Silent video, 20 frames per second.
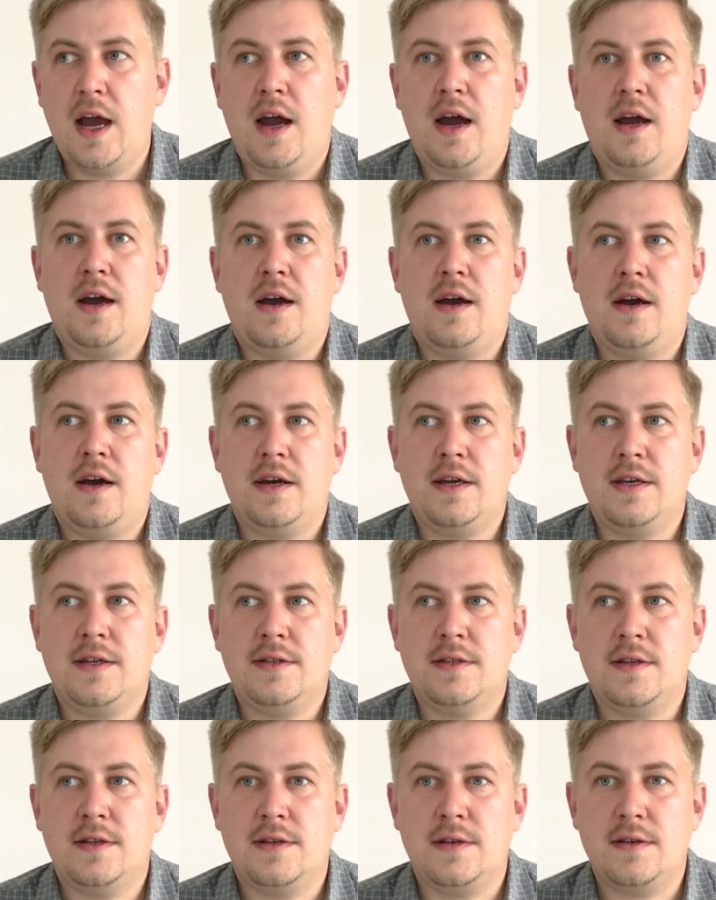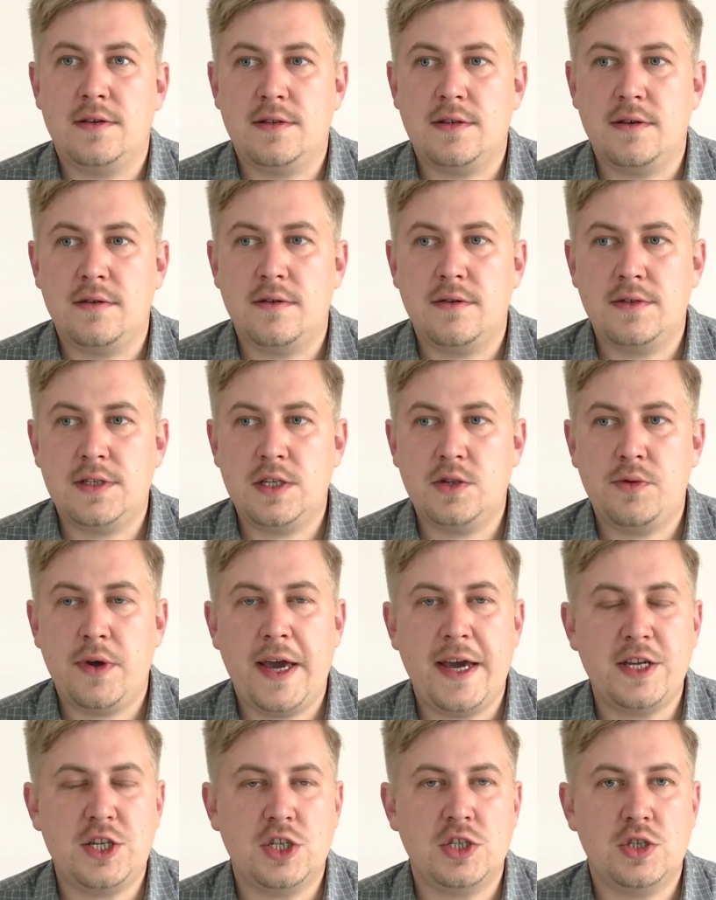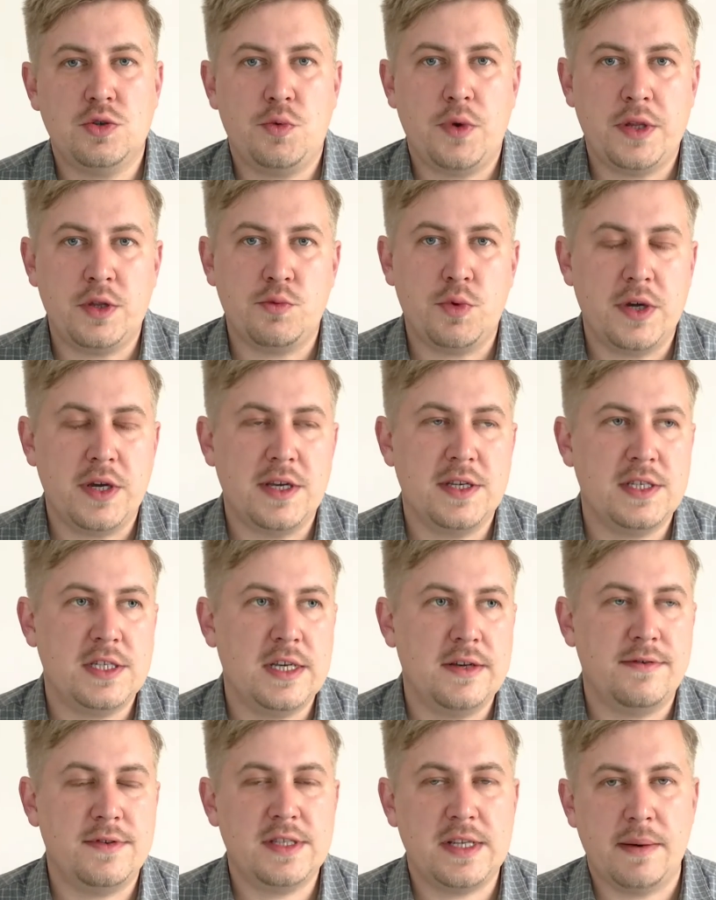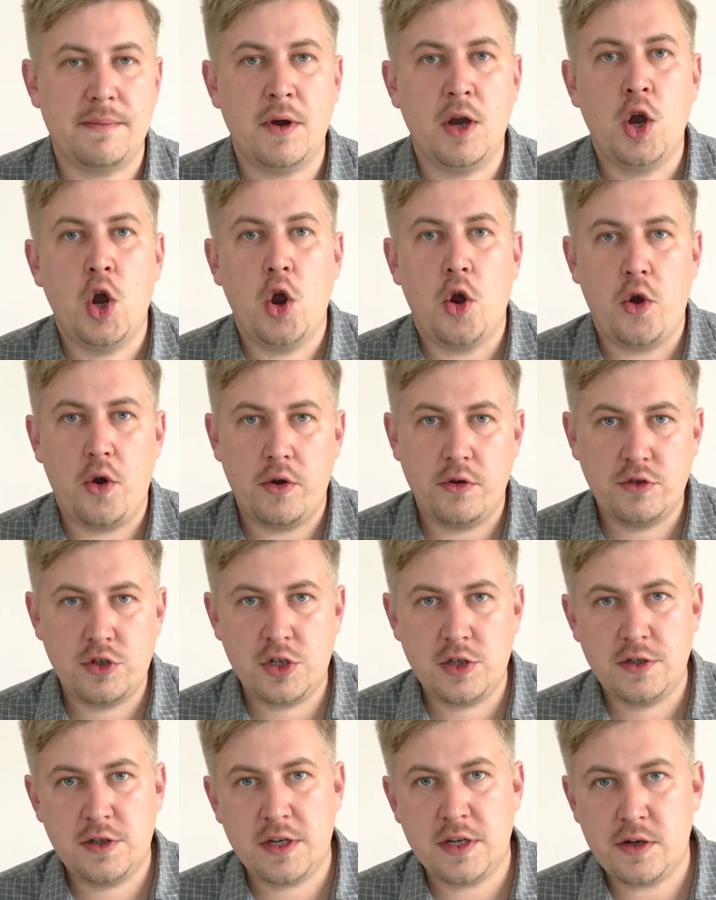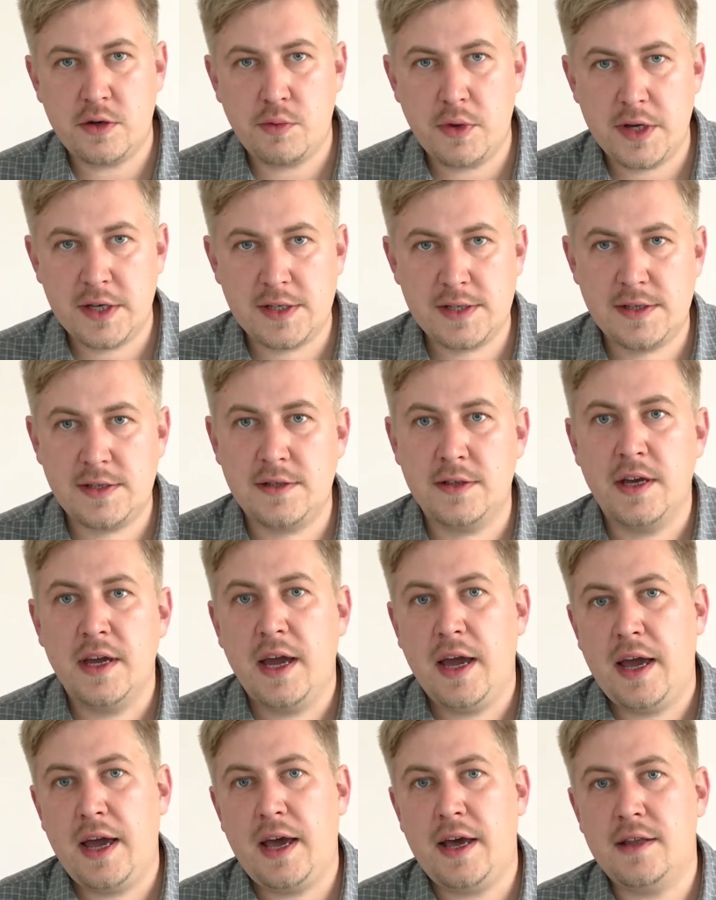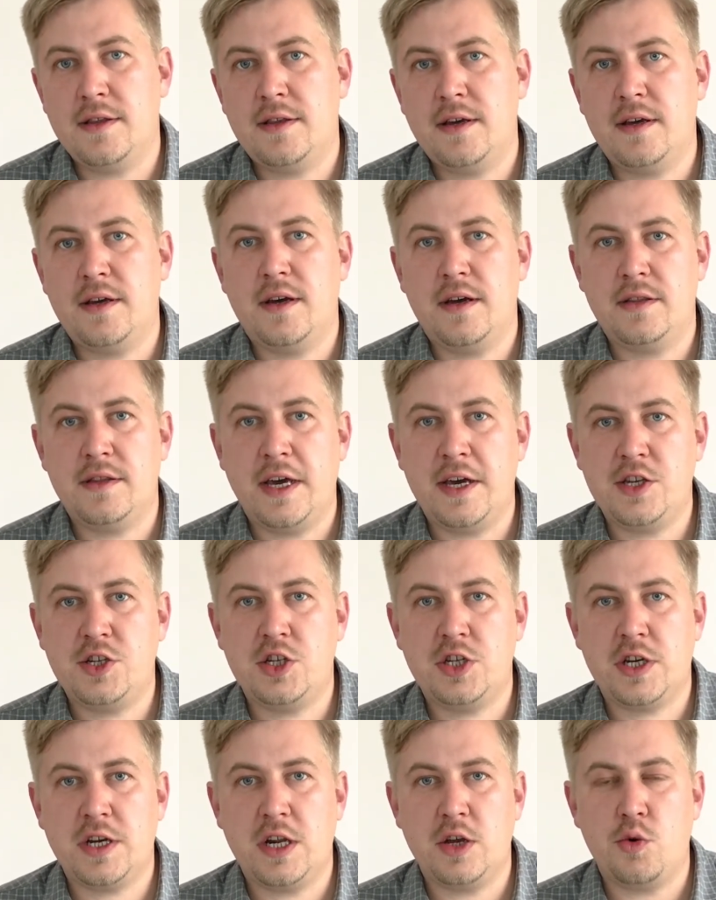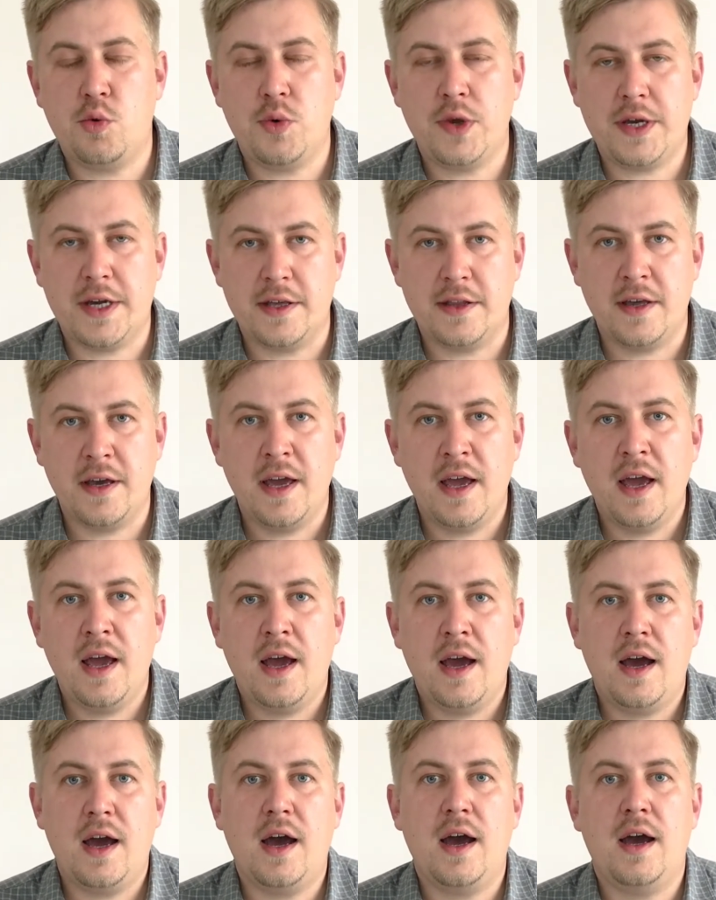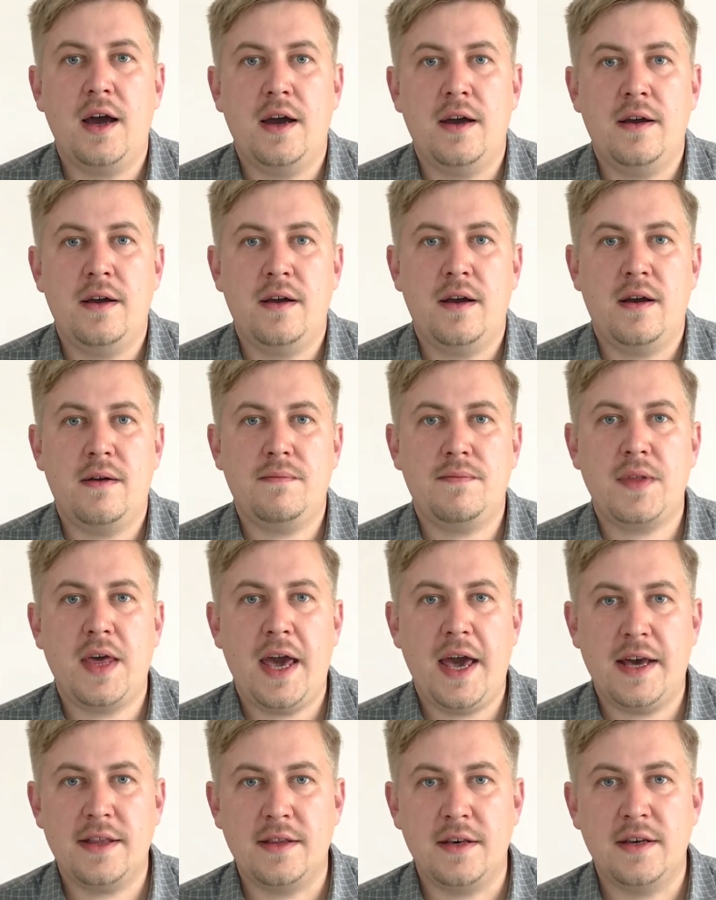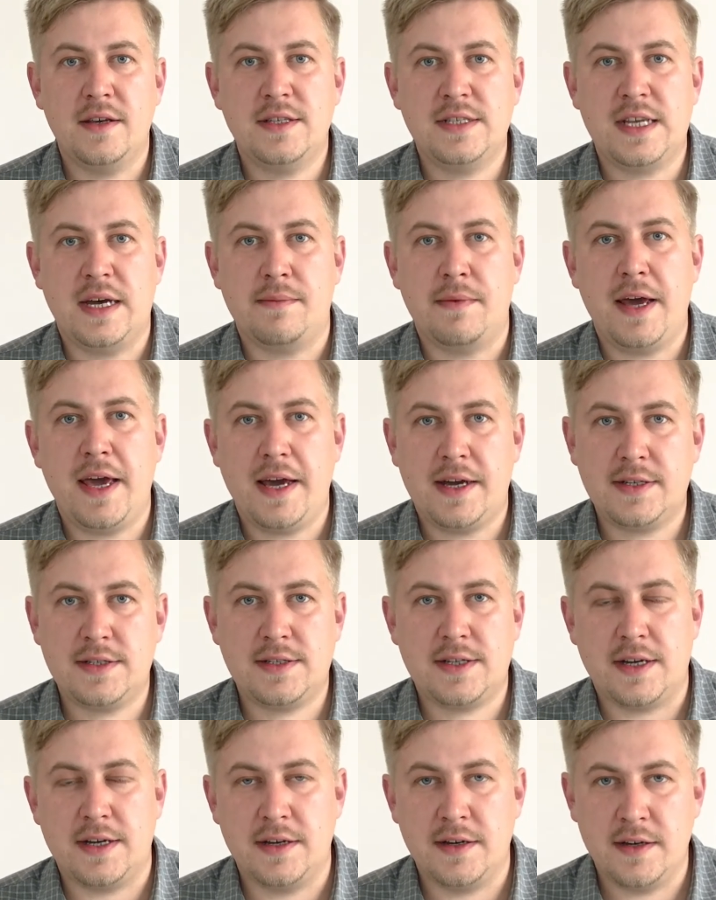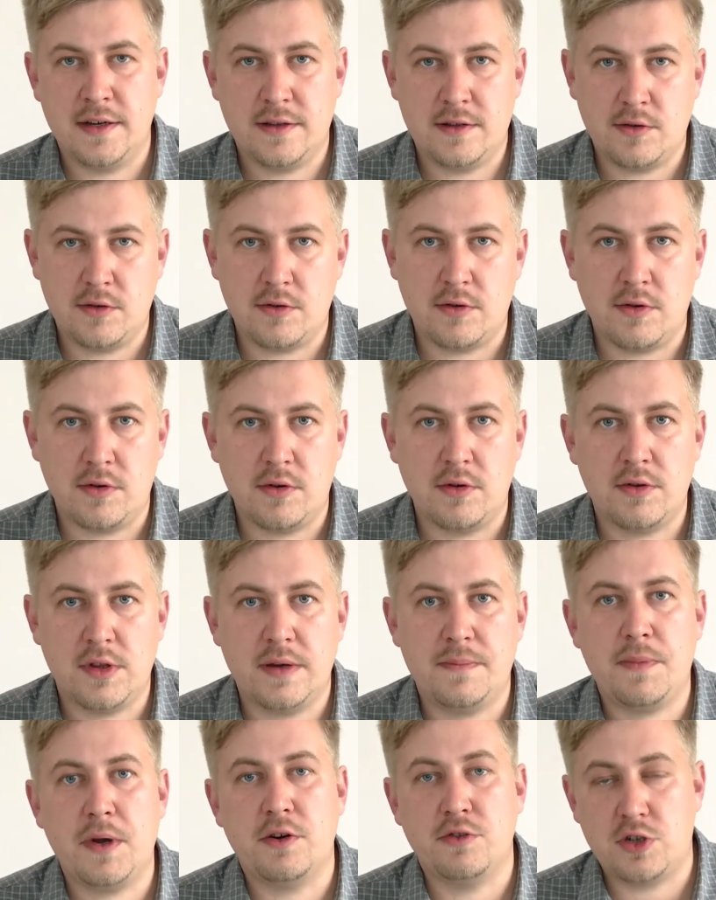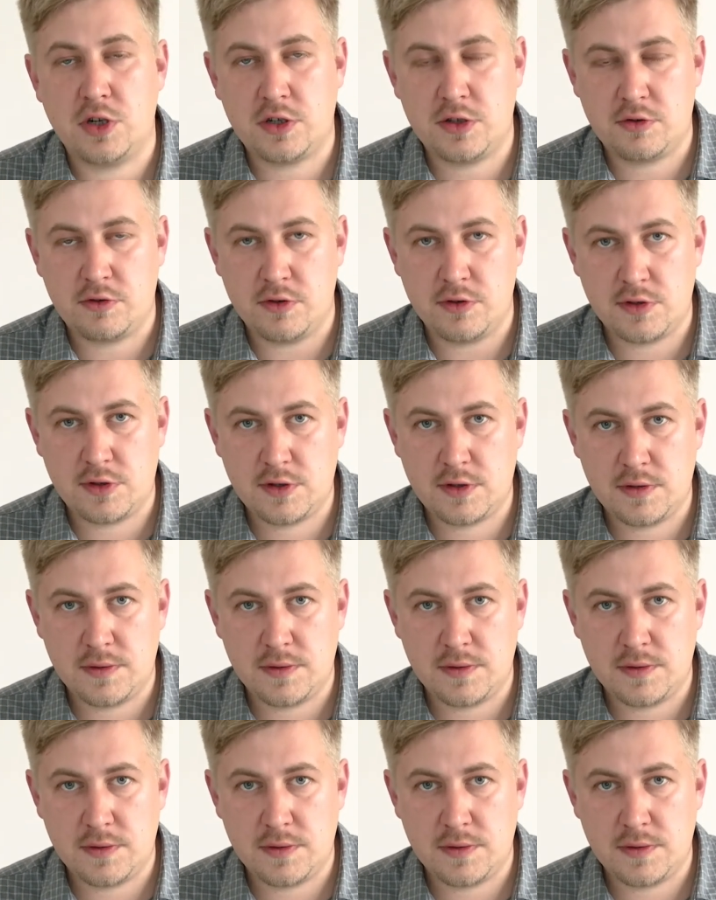in situations when we receive some urgent requests, and naturally we can add some extra to the project costs.